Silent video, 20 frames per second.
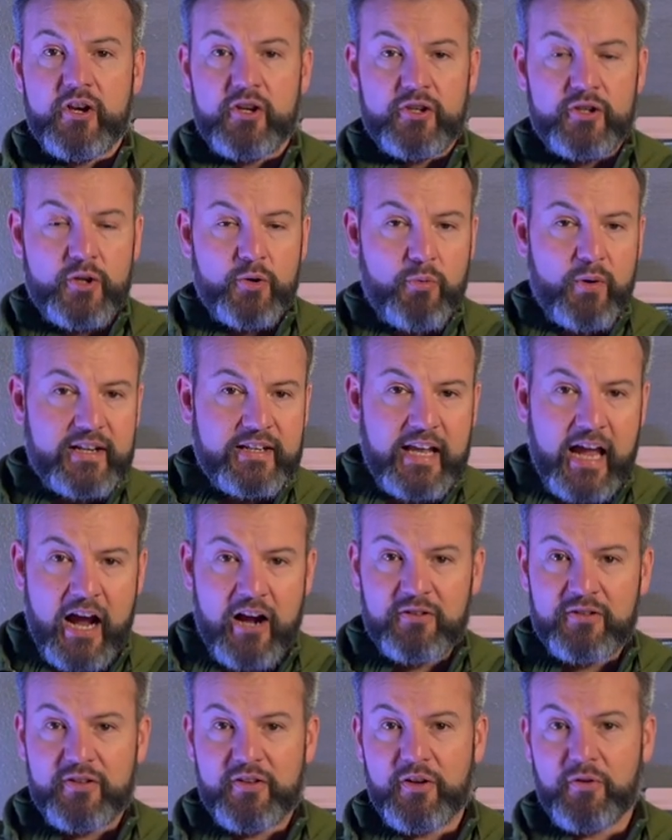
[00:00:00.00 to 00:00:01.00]
You went
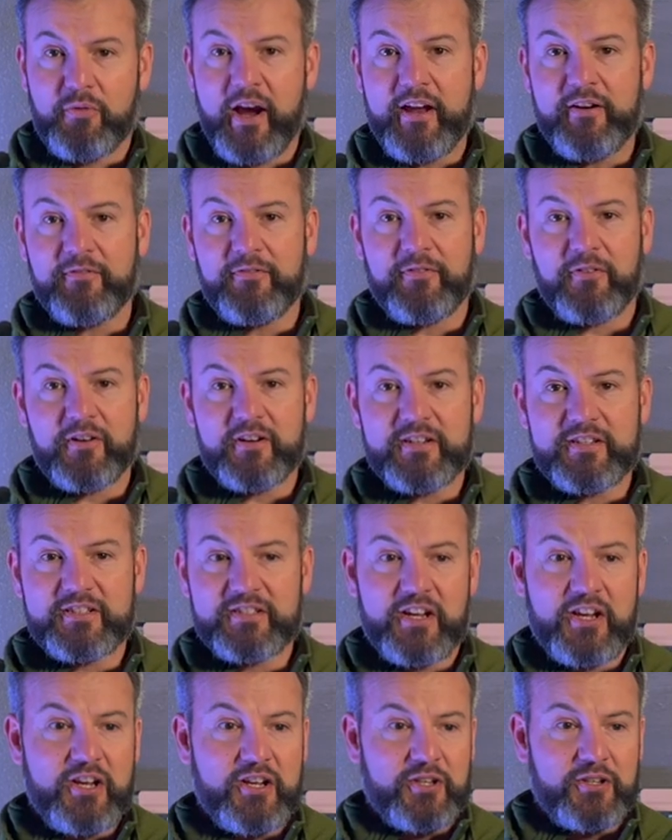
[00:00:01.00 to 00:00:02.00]
down to the rainforest,
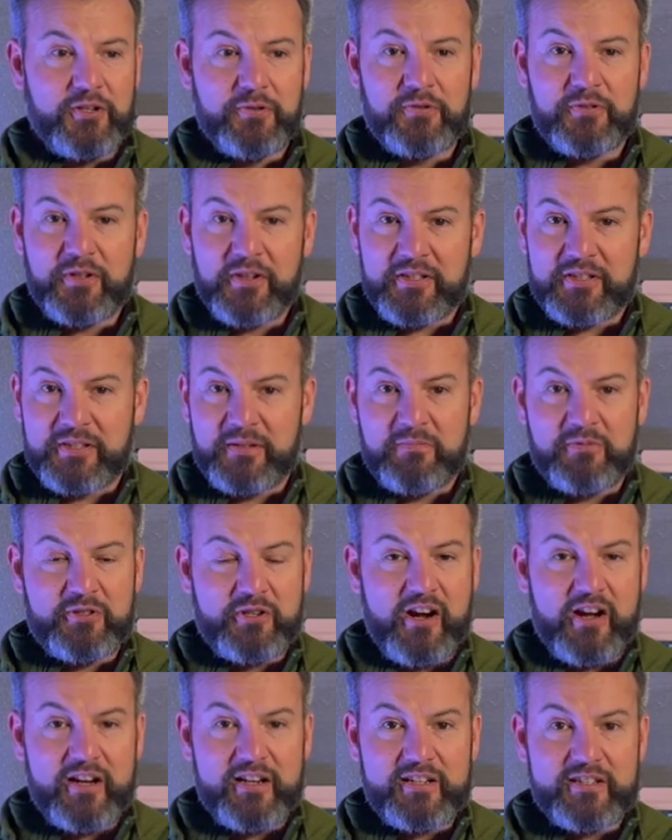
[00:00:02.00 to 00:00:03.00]
you took some
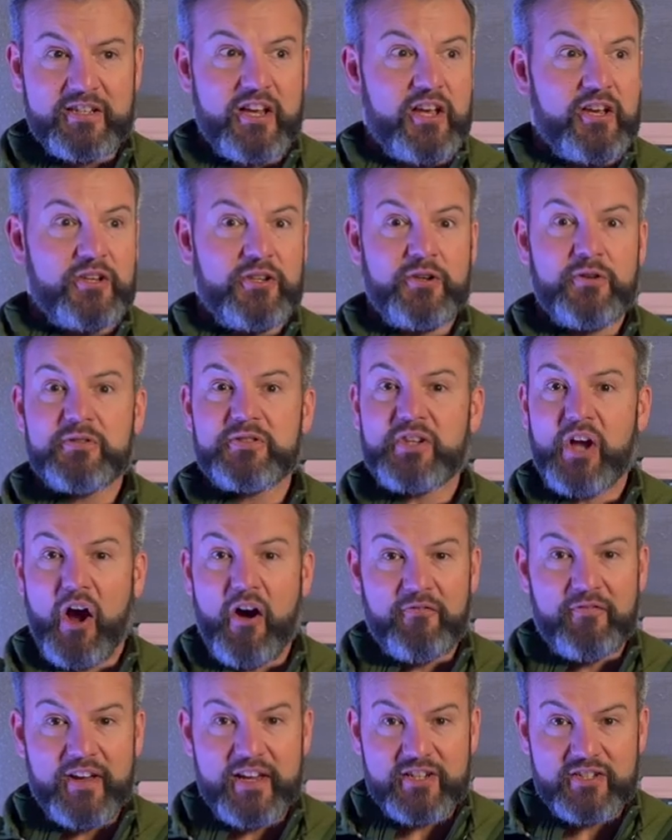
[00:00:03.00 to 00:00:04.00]
drugs, you
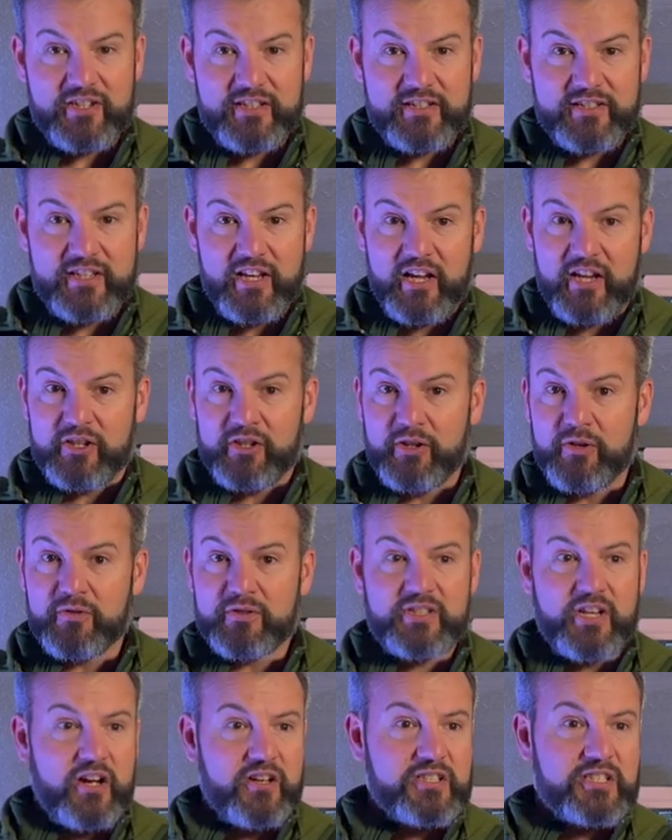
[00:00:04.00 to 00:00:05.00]
saw visions, you
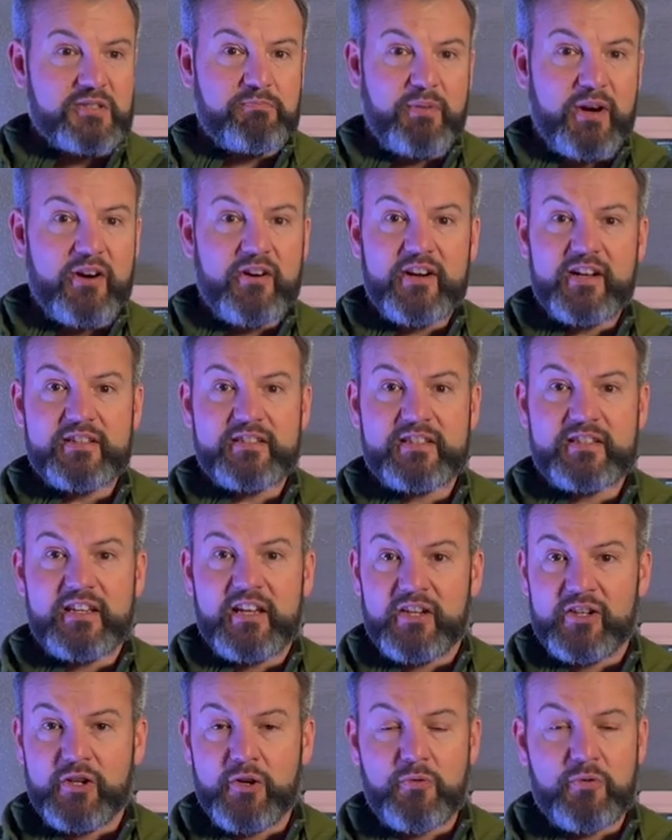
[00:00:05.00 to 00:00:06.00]
saw spirits,
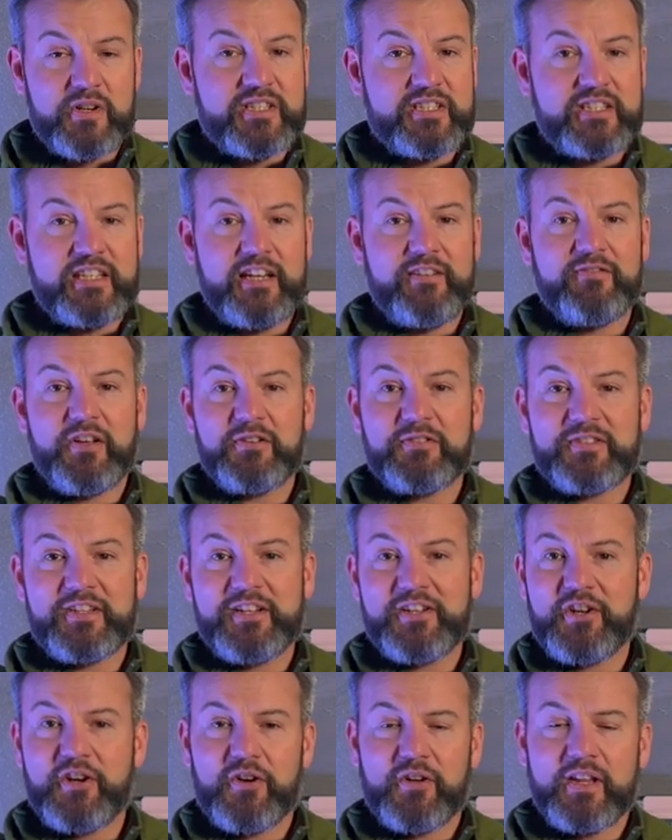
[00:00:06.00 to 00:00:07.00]
you received those
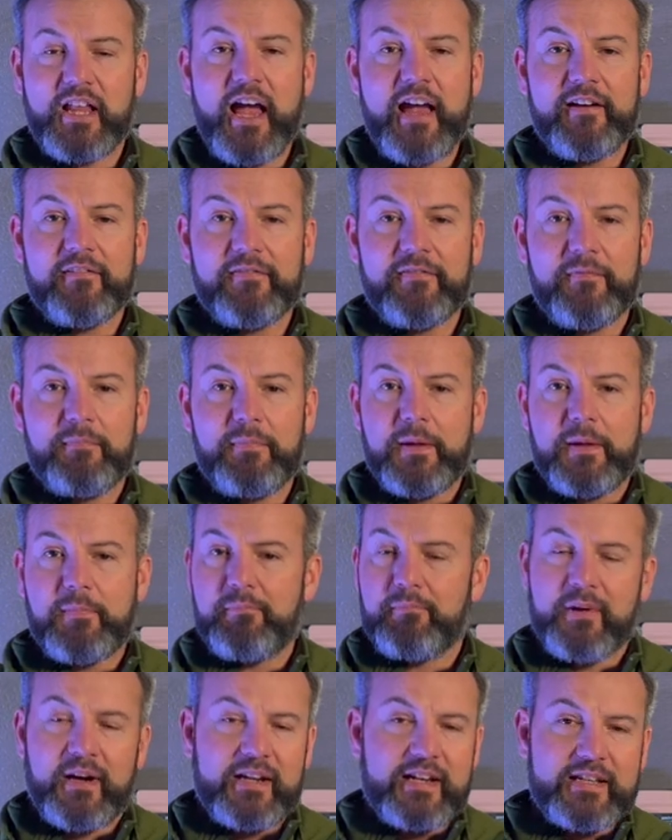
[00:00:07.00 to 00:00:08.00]
into your life
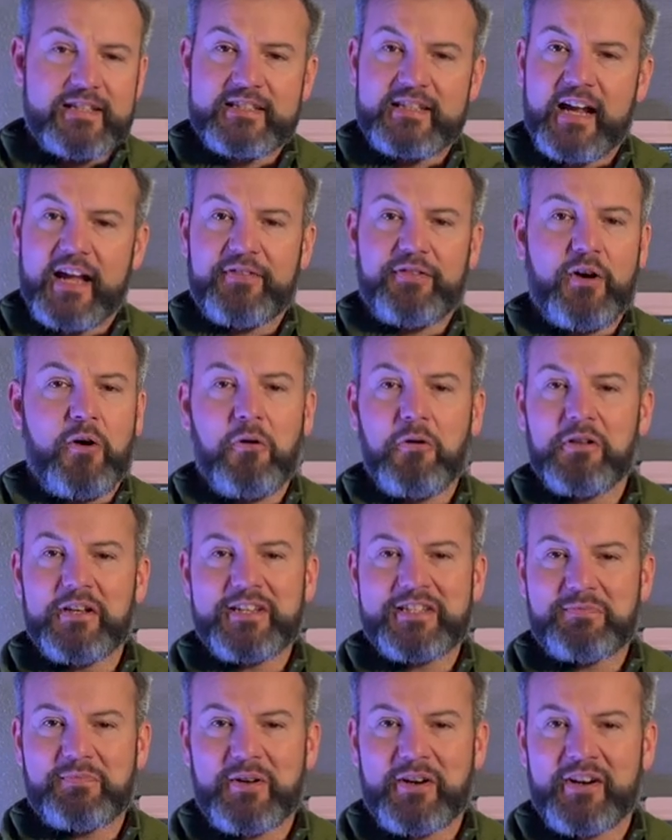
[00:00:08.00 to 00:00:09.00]
but it's not the Holy
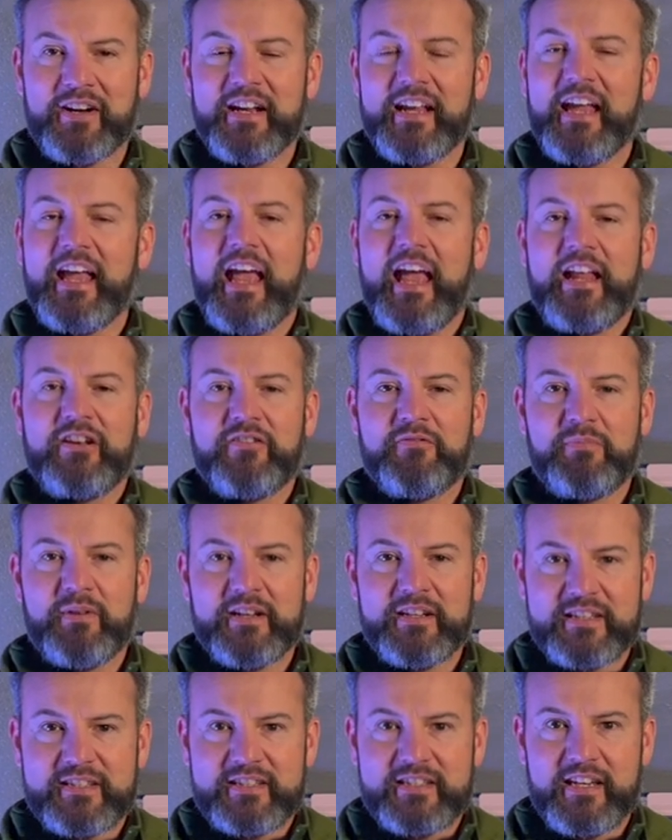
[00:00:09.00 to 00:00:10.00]
Spirit, and you've been
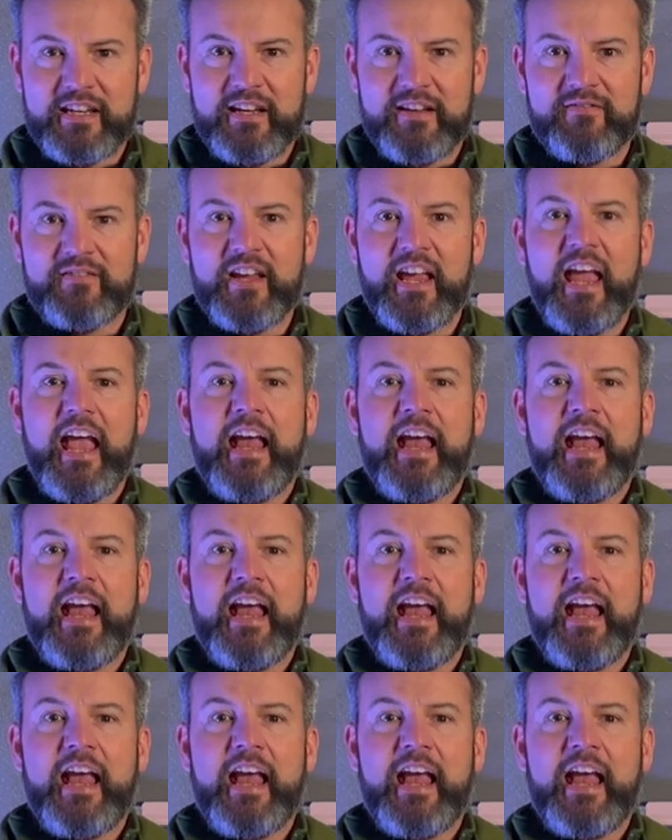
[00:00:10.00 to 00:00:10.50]
deceived.